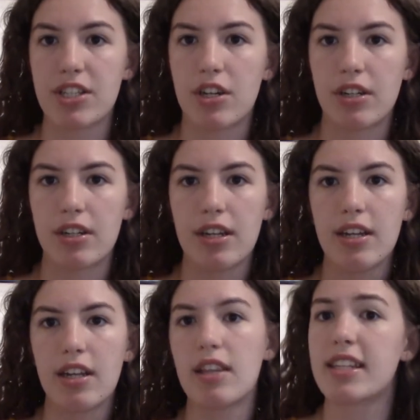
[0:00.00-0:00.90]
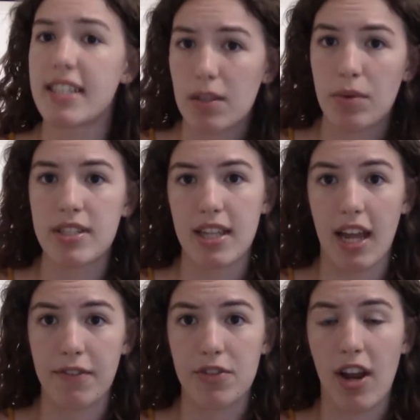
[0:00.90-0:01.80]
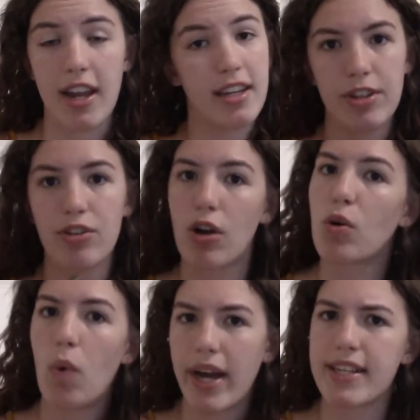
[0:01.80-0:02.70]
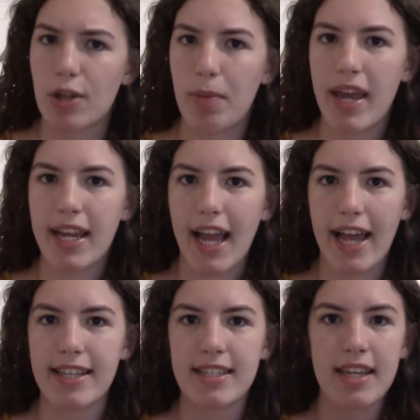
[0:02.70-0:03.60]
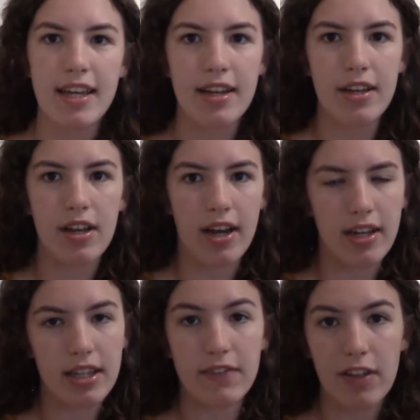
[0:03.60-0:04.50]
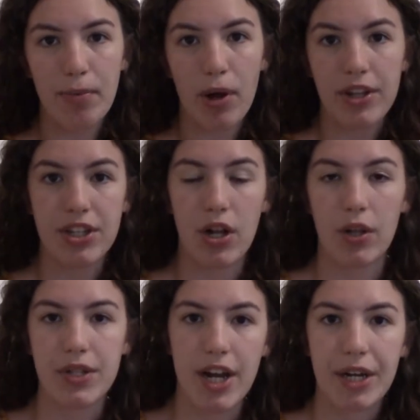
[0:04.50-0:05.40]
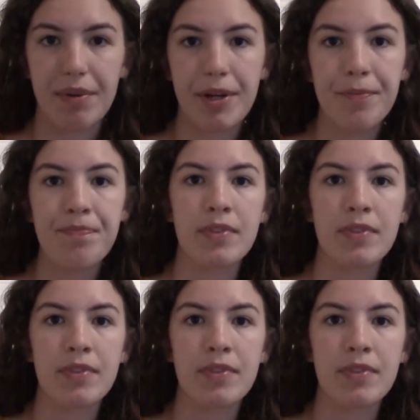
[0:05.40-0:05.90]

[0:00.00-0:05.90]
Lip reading: It's not, at least in the ones that I've tried, they're not quite as opaque as LiveLovePolish and Holo Taco are.